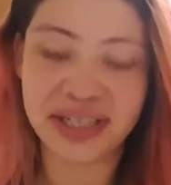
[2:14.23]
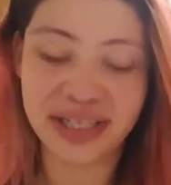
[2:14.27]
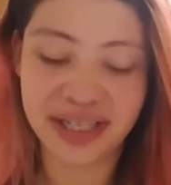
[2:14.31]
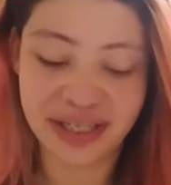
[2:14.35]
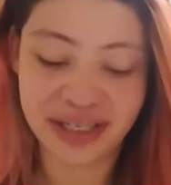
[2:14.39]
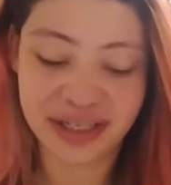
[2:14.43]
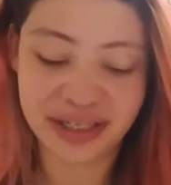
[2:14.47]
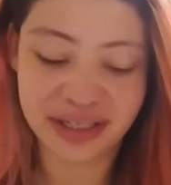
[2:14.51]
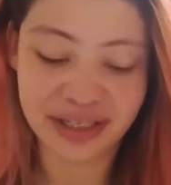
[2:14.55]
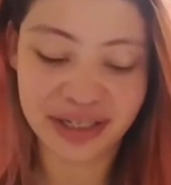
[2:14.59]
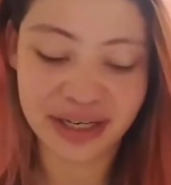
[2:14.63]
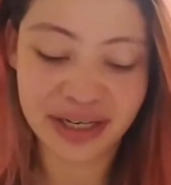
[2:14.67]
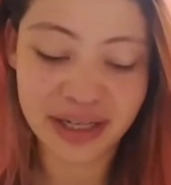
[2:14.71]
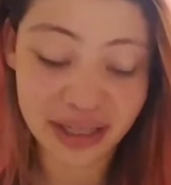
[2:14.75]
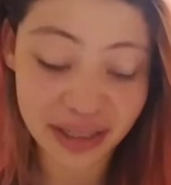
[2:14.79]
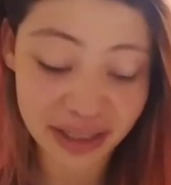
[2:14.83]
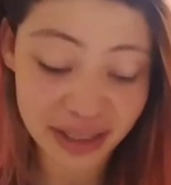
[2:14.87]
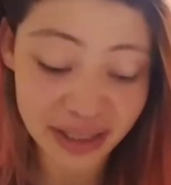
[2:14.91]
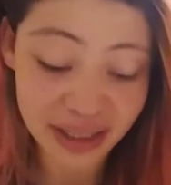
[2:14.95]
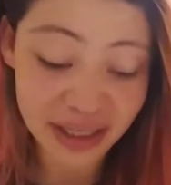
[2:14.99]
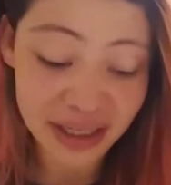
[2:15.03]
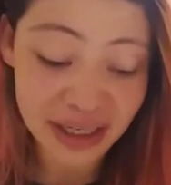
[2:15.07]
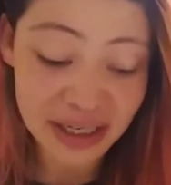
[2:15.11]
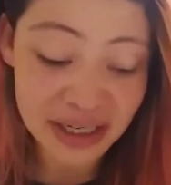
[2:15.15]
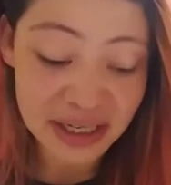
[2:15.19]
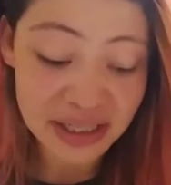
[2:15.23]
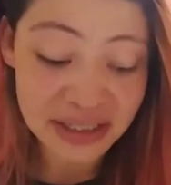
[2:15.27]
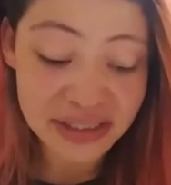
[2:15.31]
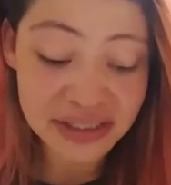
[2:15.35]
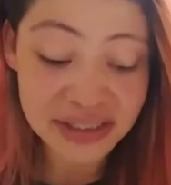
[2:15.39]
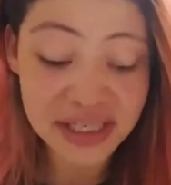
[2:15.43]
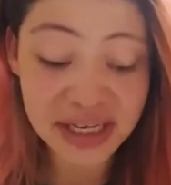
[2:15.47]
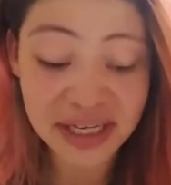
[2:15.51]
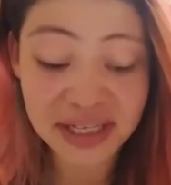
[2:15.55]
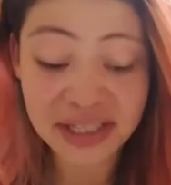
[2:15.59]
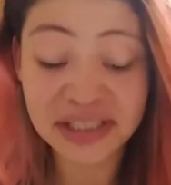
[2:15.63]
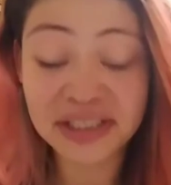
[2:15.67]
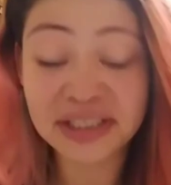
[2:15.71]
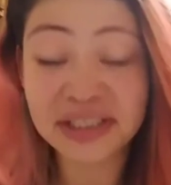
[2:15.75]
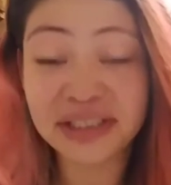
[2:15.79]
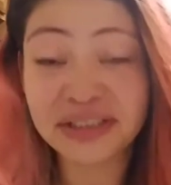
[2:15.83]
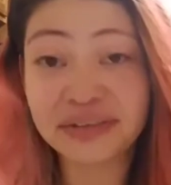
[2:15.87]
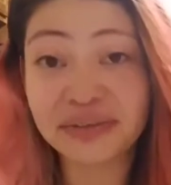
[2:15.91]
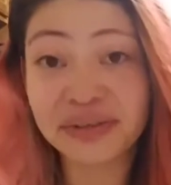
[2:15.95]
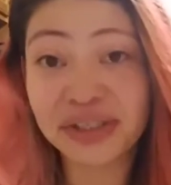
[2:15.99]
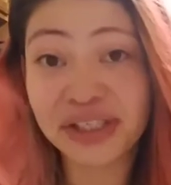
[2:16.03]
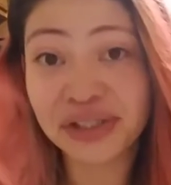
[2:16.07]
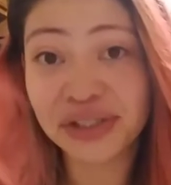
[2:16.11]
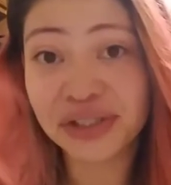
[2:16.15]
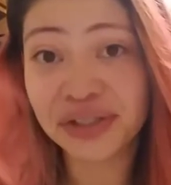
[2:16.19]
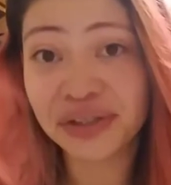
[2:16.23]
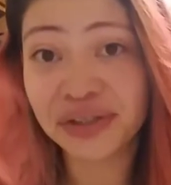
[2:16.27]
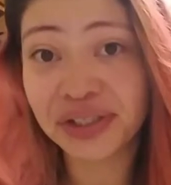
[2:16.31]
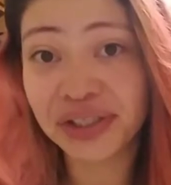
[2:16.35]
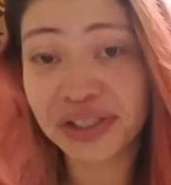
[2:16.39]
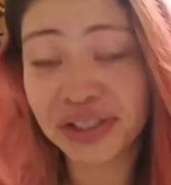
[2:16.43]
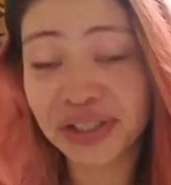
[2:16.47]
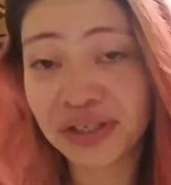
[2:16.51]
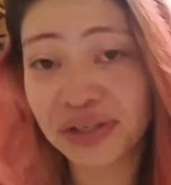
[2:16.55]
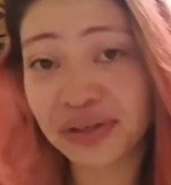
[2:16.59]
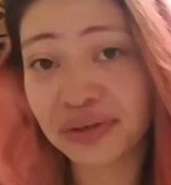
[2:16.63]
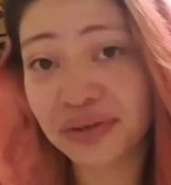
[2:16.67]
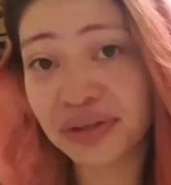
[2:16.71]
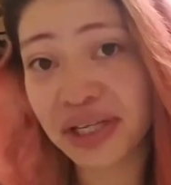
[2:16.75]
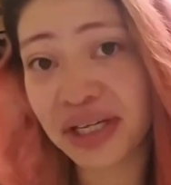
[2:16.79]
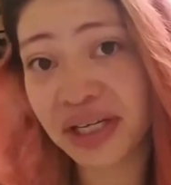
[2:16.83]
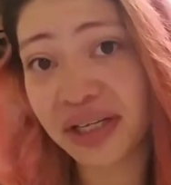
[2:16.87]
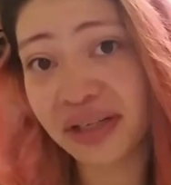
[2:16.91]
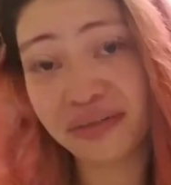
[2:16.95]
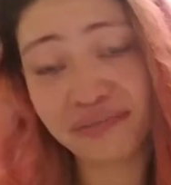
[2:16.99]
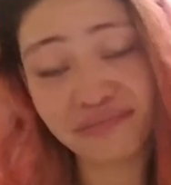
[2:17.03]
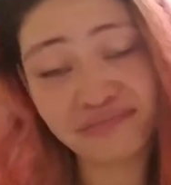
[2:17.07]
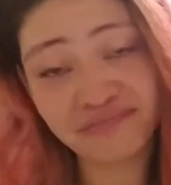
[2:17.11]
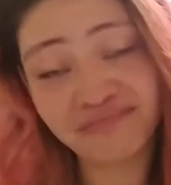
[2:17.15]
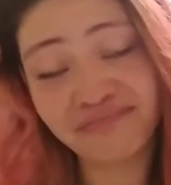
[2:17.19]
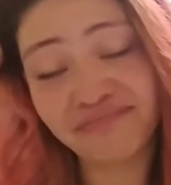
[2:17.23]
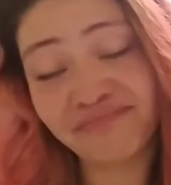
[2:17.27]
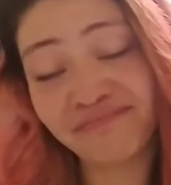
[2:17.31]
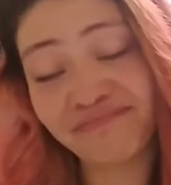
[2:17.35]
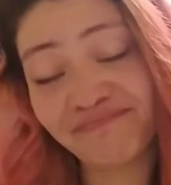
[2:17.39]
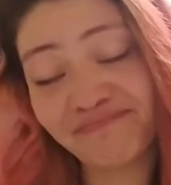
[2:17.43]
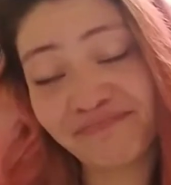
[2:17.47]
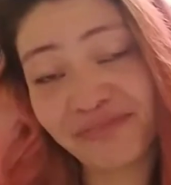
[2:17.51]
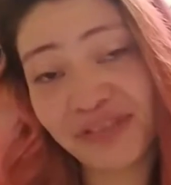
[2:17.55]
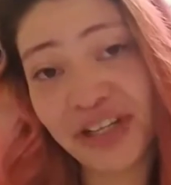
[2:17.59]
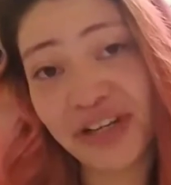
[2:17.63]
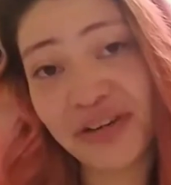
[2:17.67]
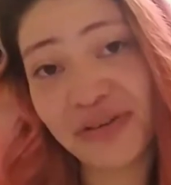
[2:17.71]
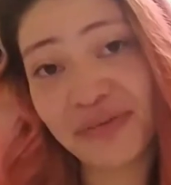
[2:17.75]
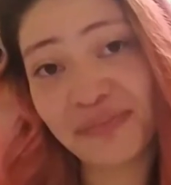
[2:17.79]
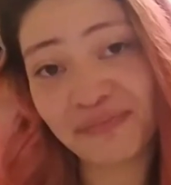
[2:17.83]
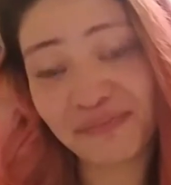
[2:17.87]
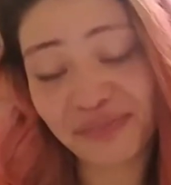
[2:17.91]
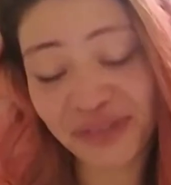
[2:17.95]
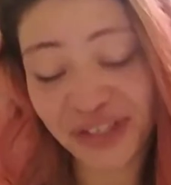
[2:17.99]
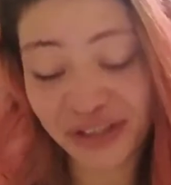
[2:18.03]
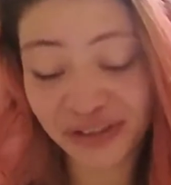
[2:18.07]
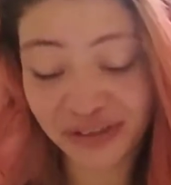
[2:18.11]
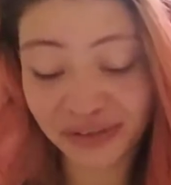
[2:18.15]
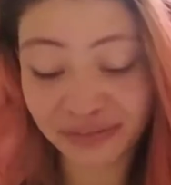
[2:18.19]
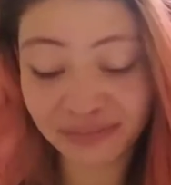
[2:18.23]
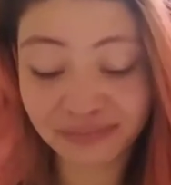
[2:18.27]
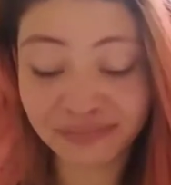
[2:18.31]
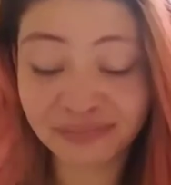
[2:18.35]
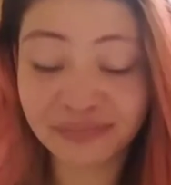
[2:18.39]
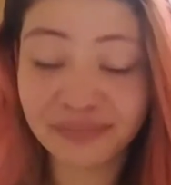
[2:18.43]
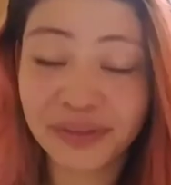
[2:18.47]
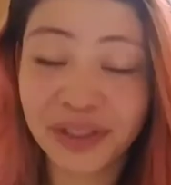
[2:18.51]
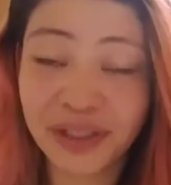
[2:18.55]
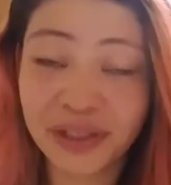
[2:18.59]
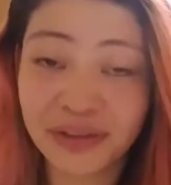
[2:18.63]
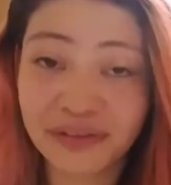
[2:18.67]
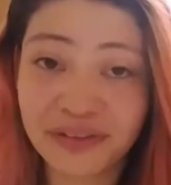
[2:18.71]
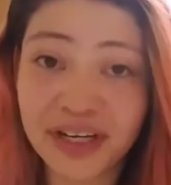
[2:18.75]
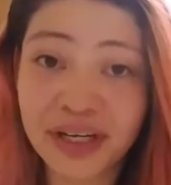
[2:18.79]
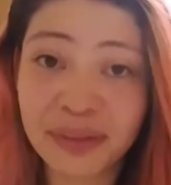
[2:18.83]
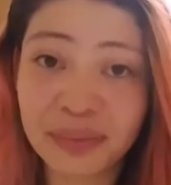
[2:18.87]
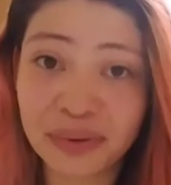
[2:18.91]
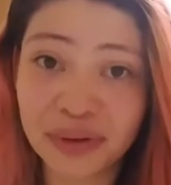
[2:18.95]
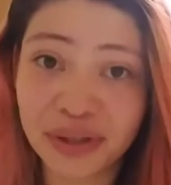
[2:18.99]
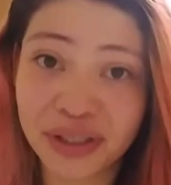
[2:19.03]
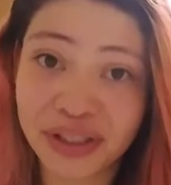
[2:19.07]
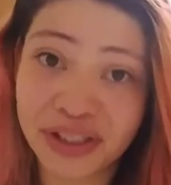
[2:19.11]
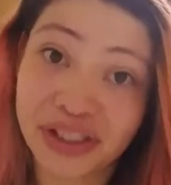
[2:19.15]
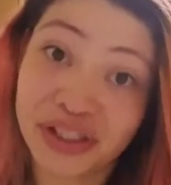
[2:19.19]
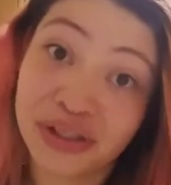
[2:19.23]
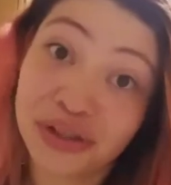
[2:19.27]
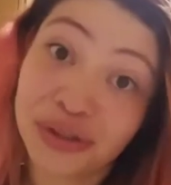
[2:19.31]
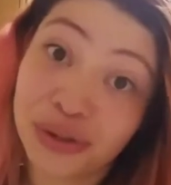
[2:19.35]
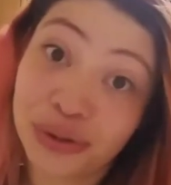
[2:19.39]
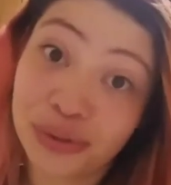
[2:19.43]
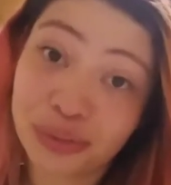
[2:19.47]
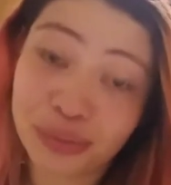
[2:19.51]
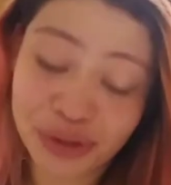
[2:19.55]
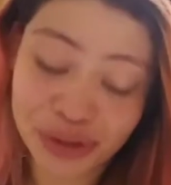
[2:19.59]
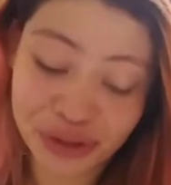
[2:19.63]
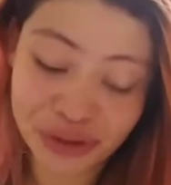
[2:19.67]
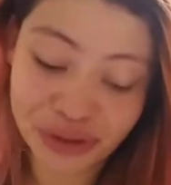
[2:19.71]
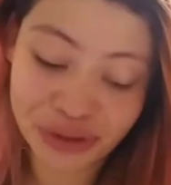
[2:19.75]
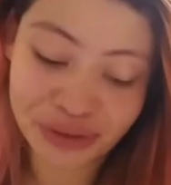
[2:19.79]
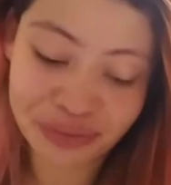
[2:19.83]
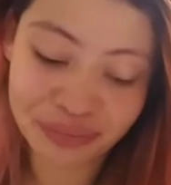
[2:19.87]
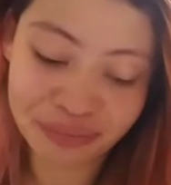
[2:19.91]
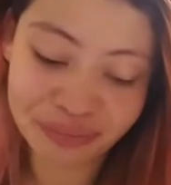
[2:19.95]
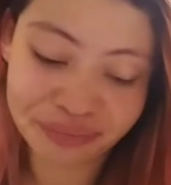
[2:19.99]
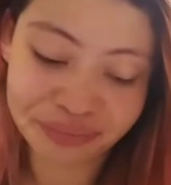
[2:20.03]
And it's kind of reassuring to know that, no, they're fibroids, they're tumors.